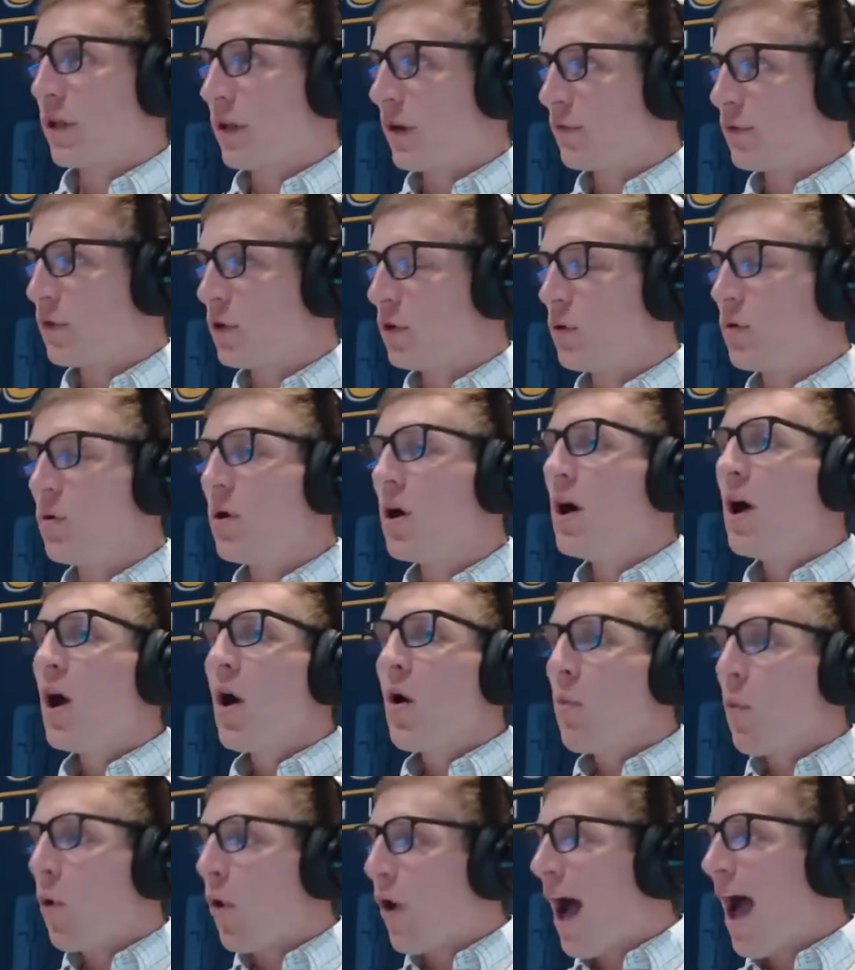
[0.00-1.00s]
of you
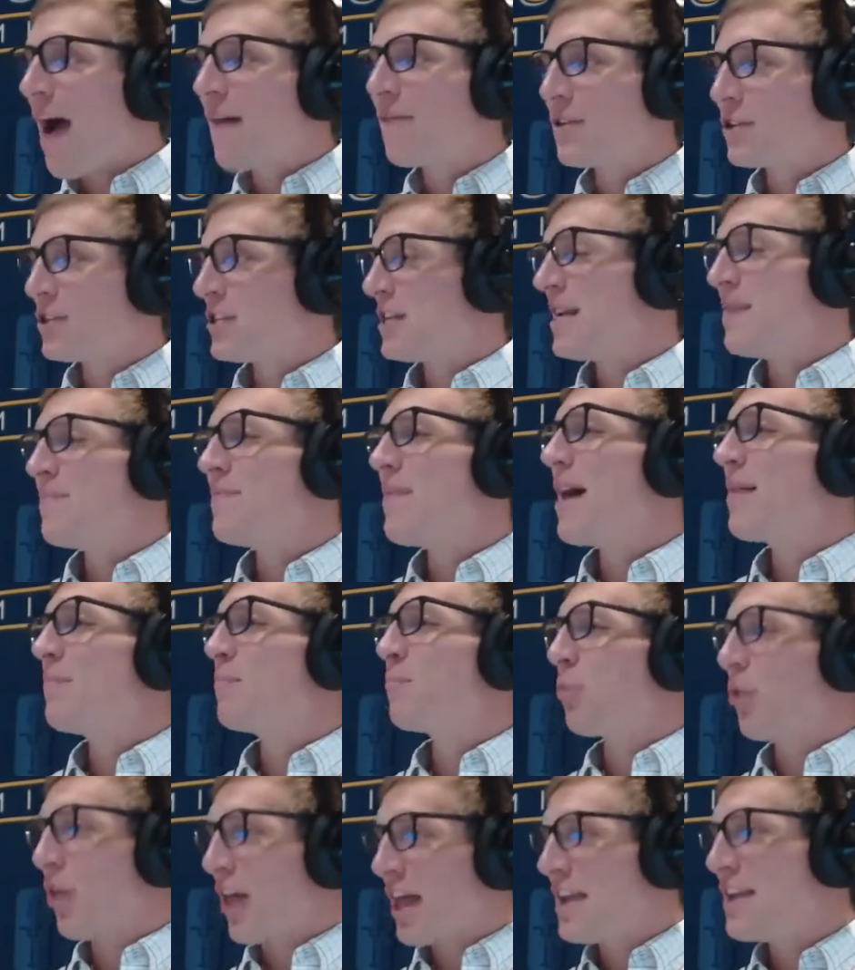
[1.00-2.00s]
will have a team
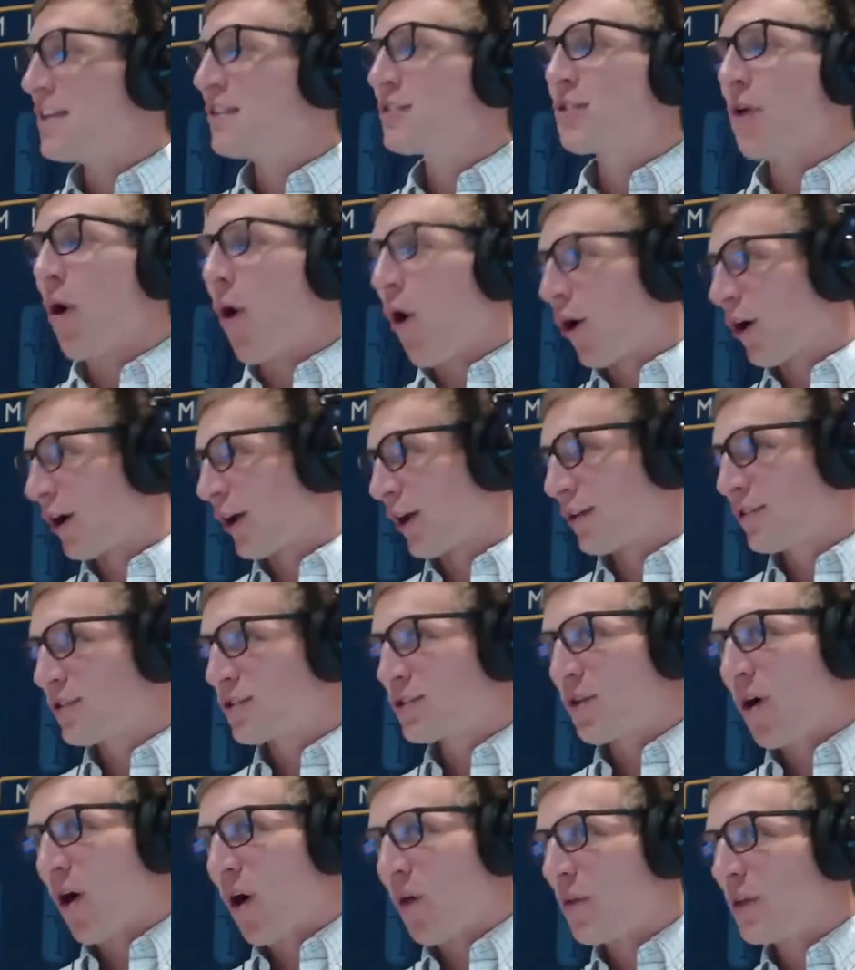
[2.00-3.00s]
that plays
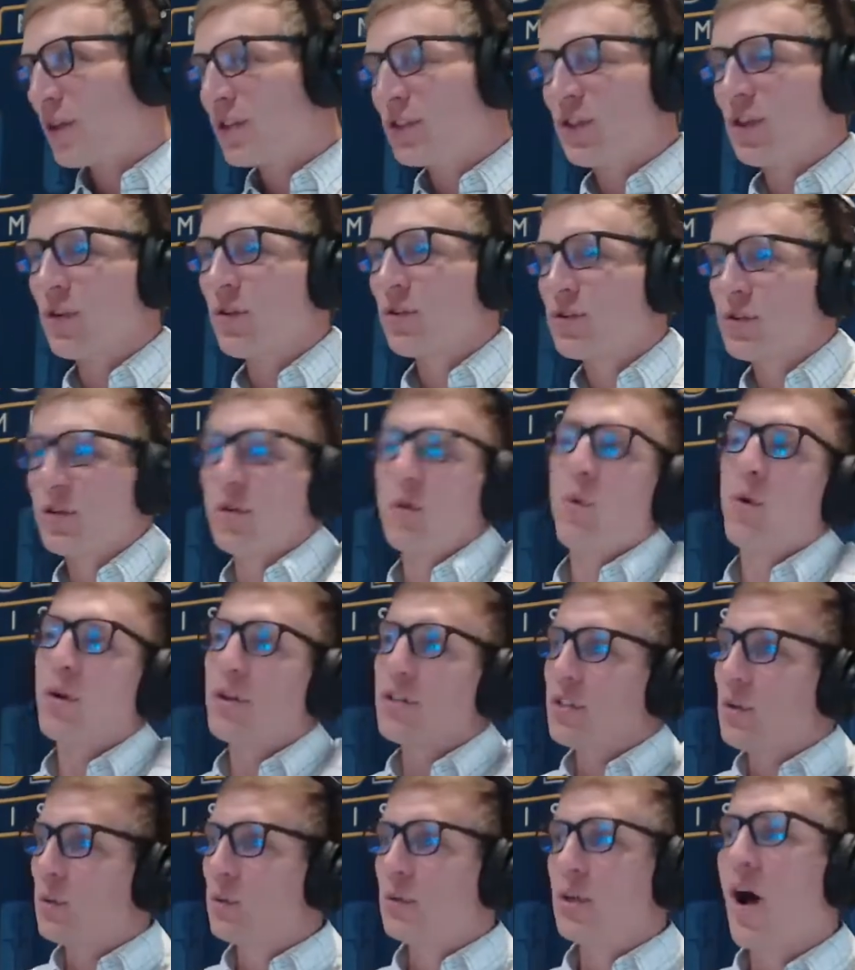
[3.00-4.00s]
Arkansas this year, so you want to
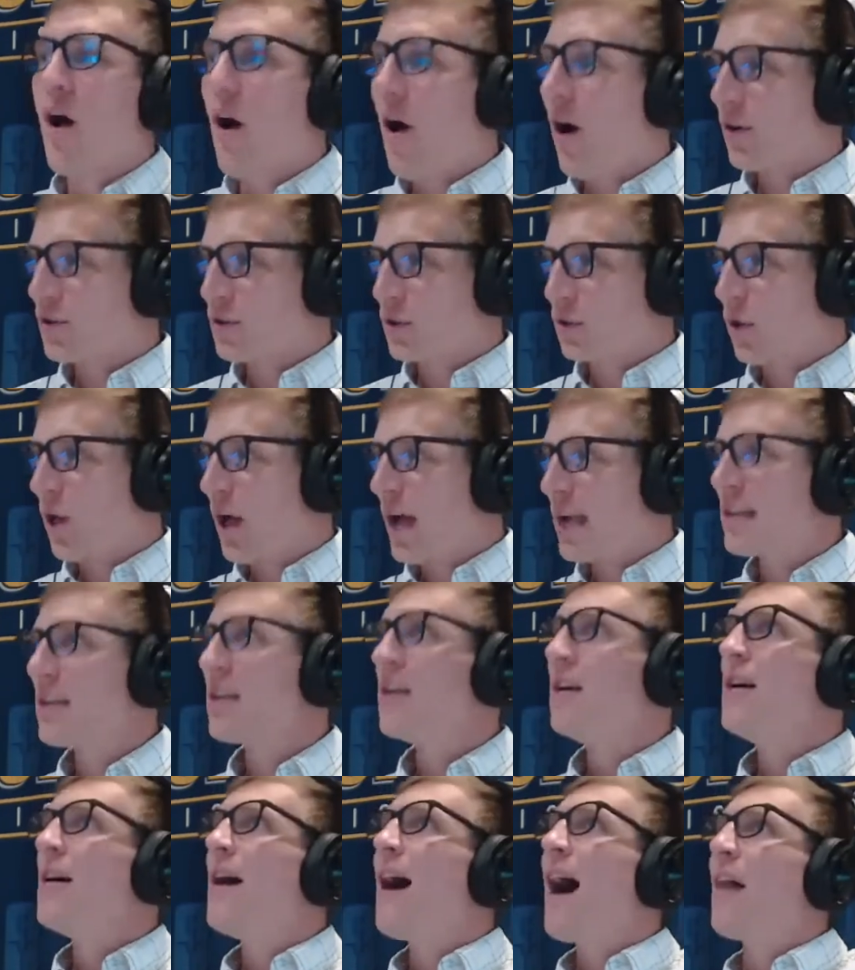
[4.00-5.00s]
see what the Hogs are like.
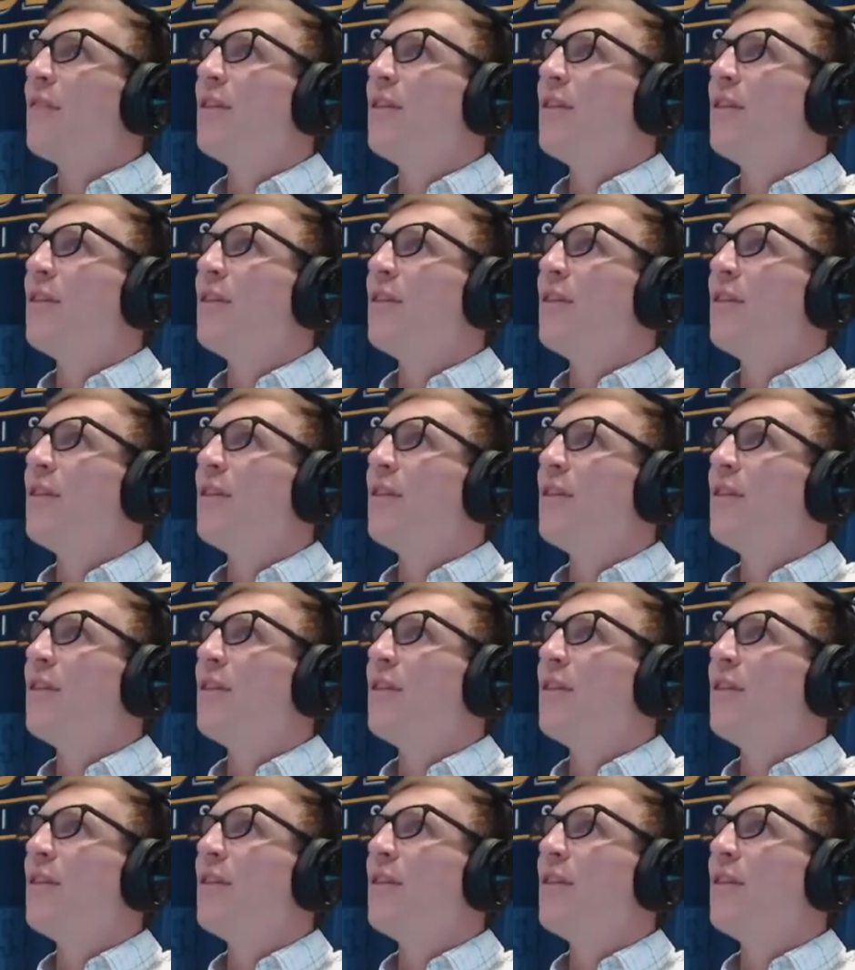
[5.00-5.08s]
I